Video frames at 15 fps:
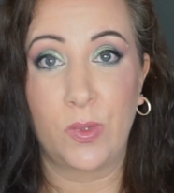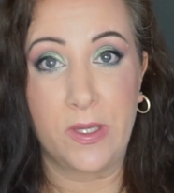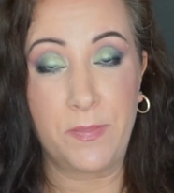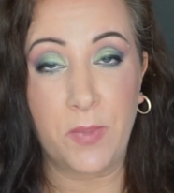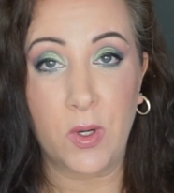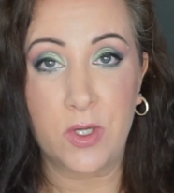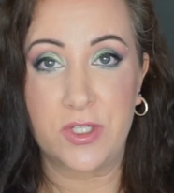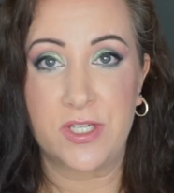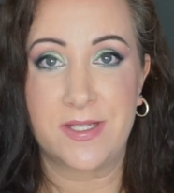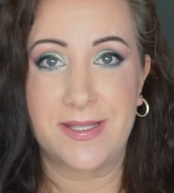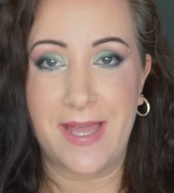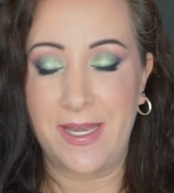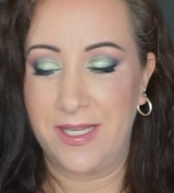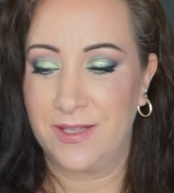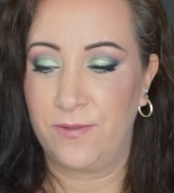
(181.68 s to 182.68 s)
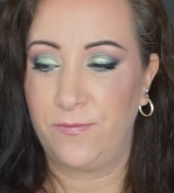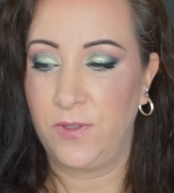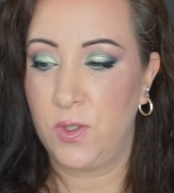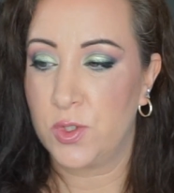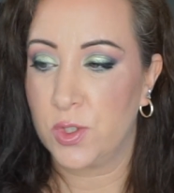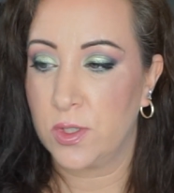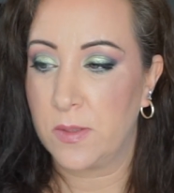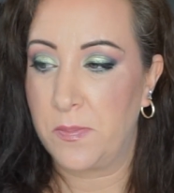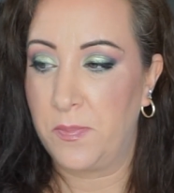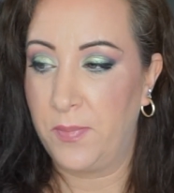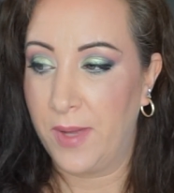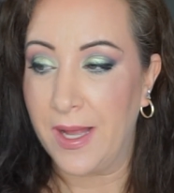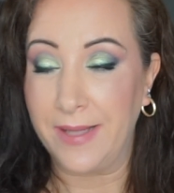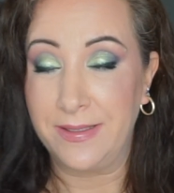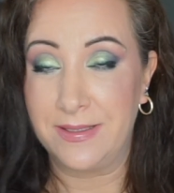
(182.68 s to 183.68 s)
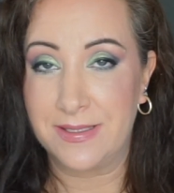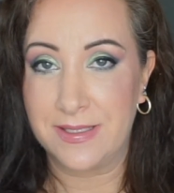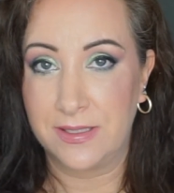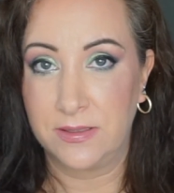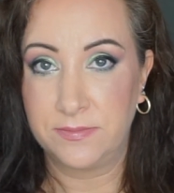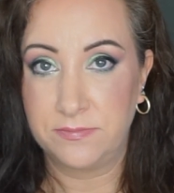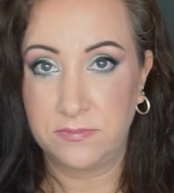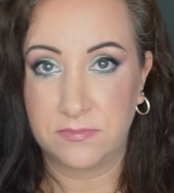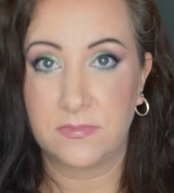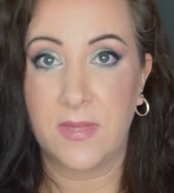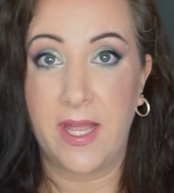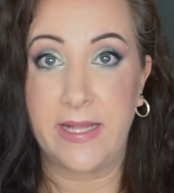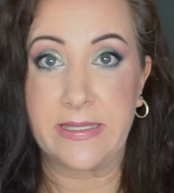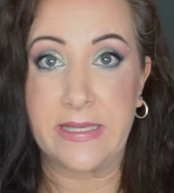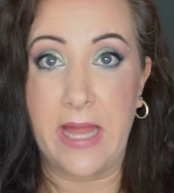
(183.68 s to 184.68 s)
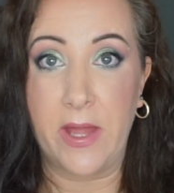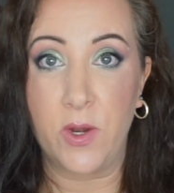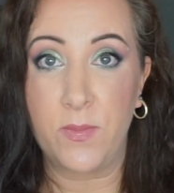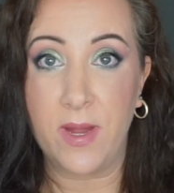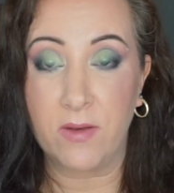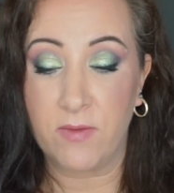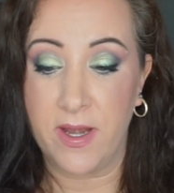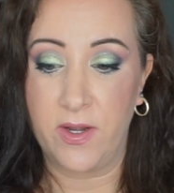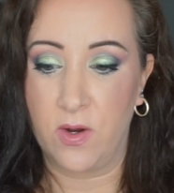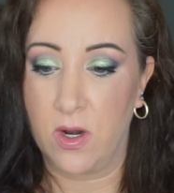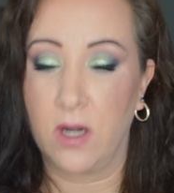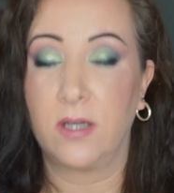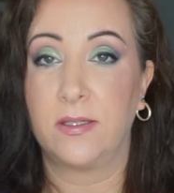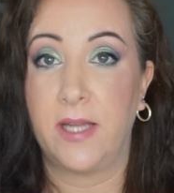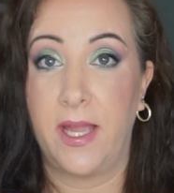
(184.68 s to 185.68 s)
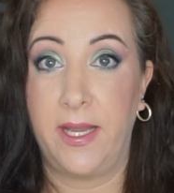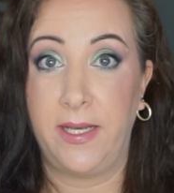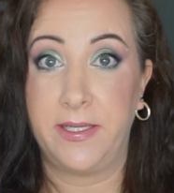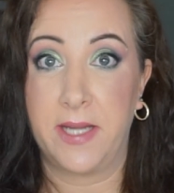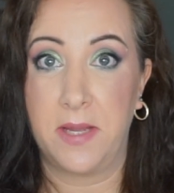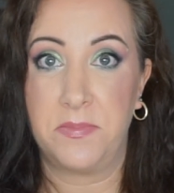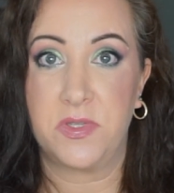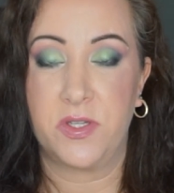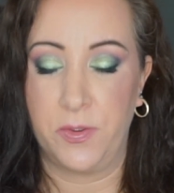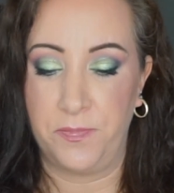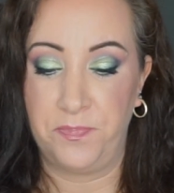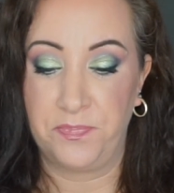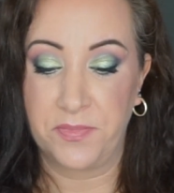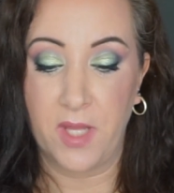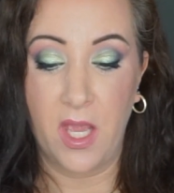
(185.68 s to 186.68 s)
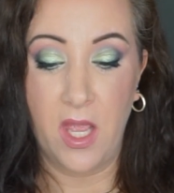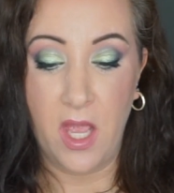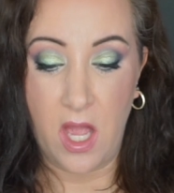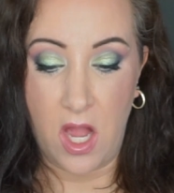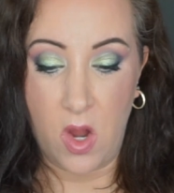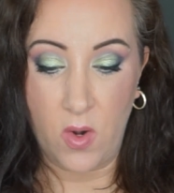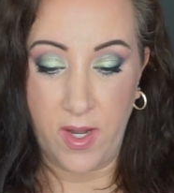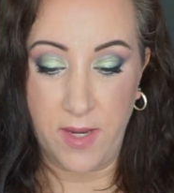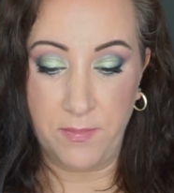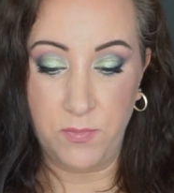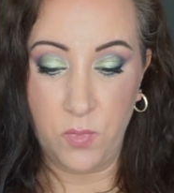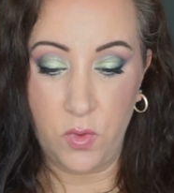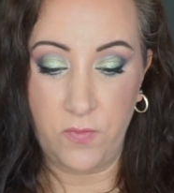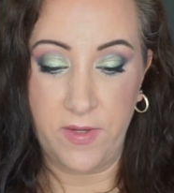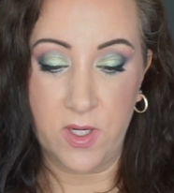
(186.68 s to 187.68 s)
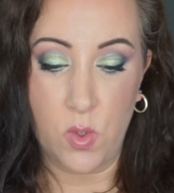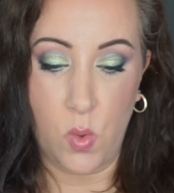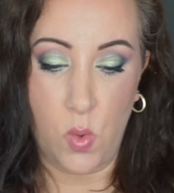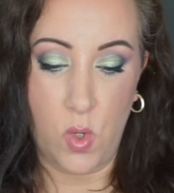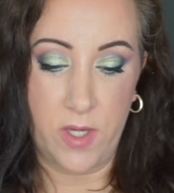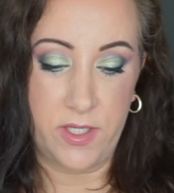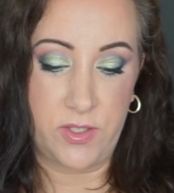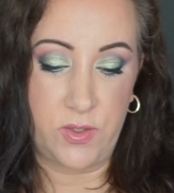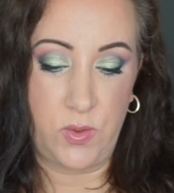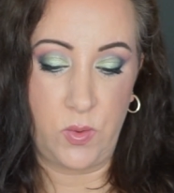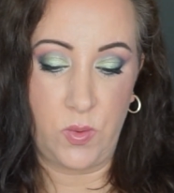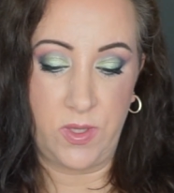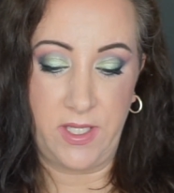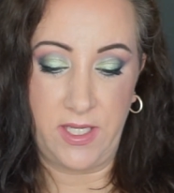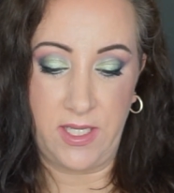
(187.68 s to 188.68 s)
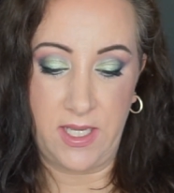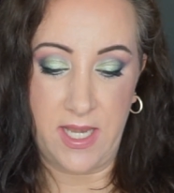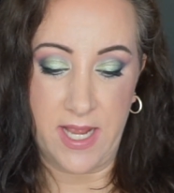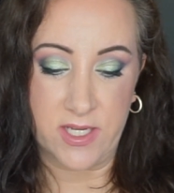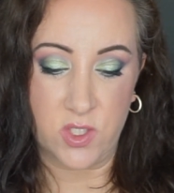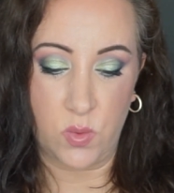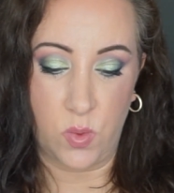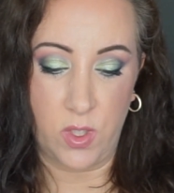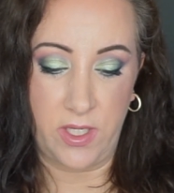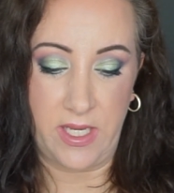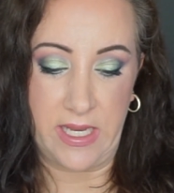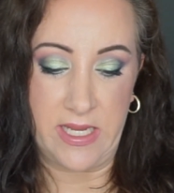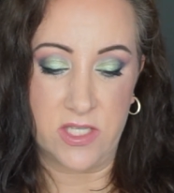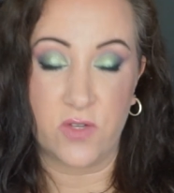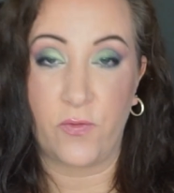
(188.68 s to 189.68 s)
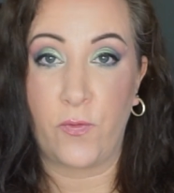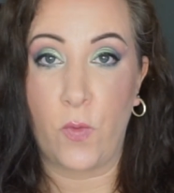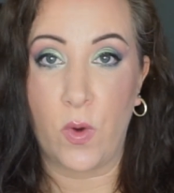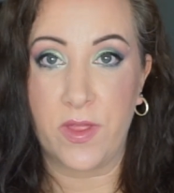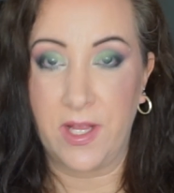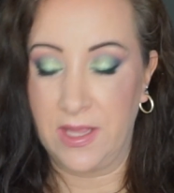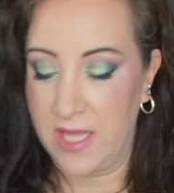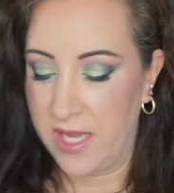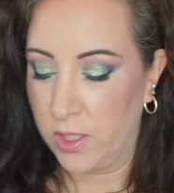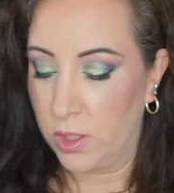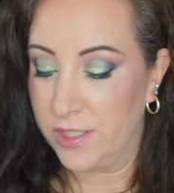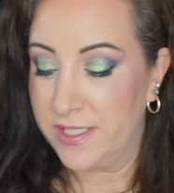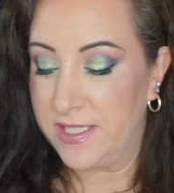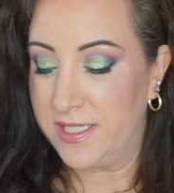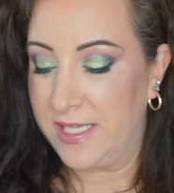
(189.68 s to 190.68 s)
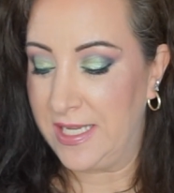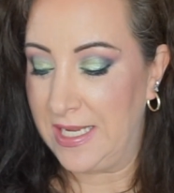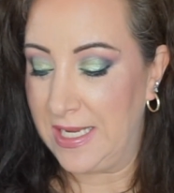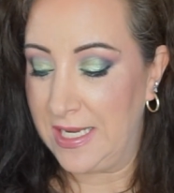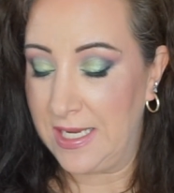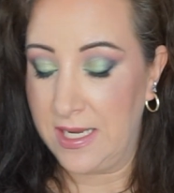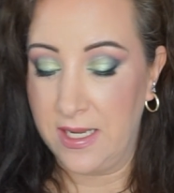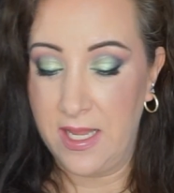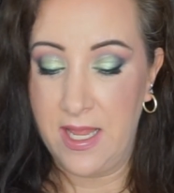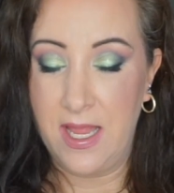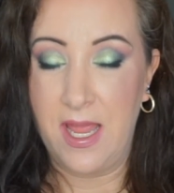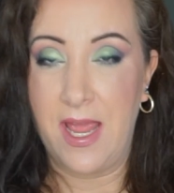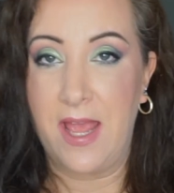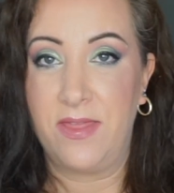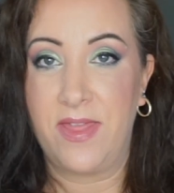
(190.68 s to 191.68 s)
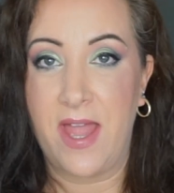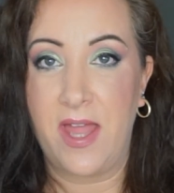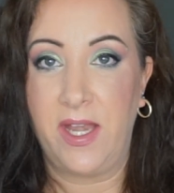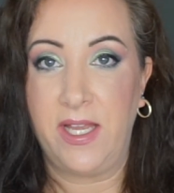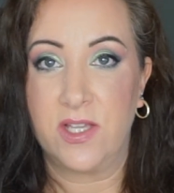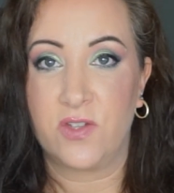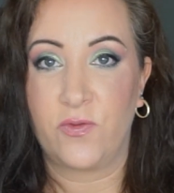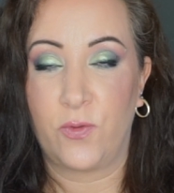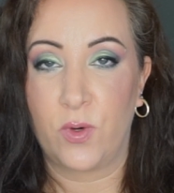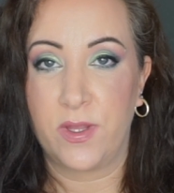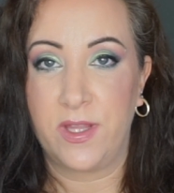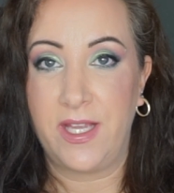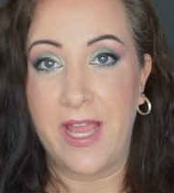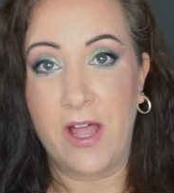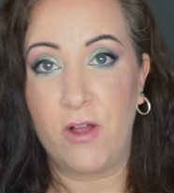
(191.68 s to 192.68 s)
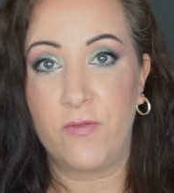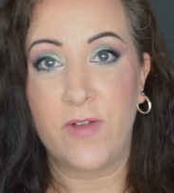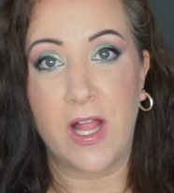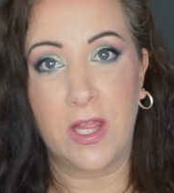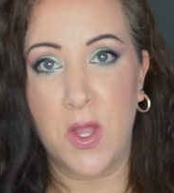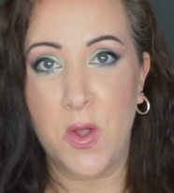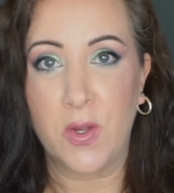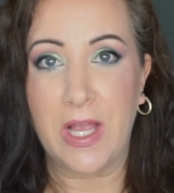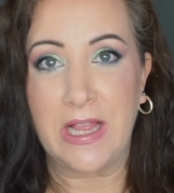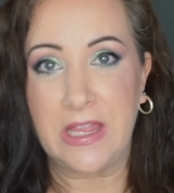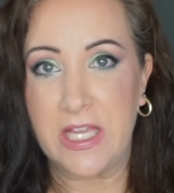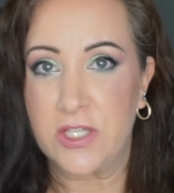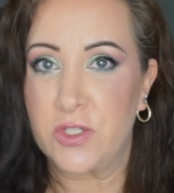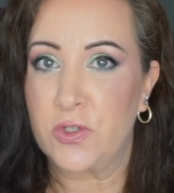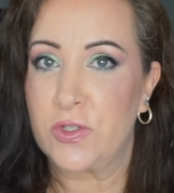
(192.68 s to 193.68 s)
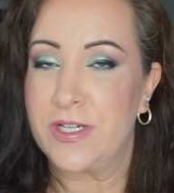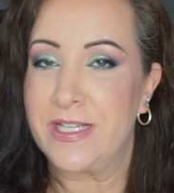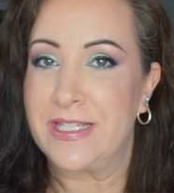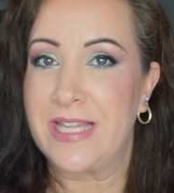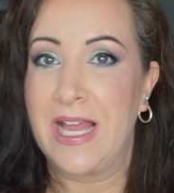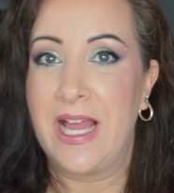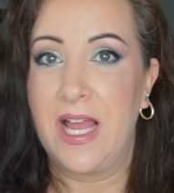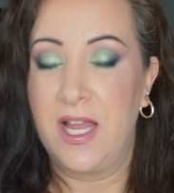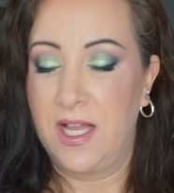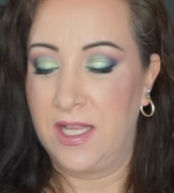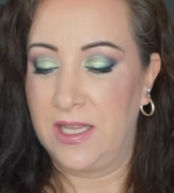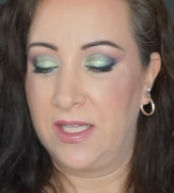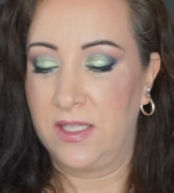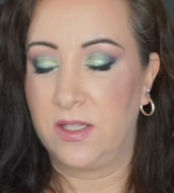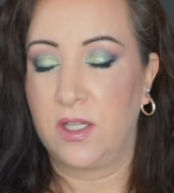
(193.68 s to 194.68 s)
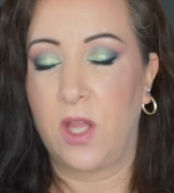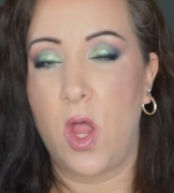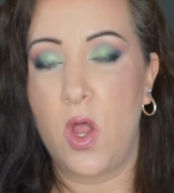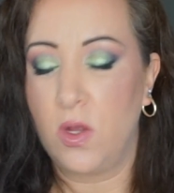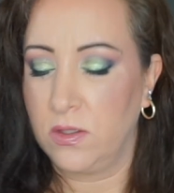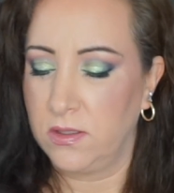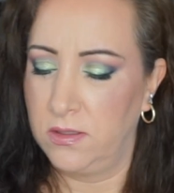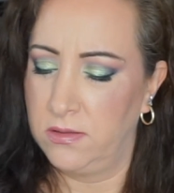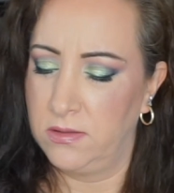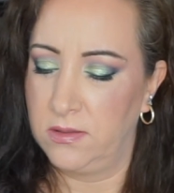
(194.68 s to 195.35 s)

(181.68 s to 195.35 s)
repurchase that in the future, but it's not on my radar anytime soon. All right, moving on to the next one is for the letter T, and that is for the e.l.f. Long Lustrous Long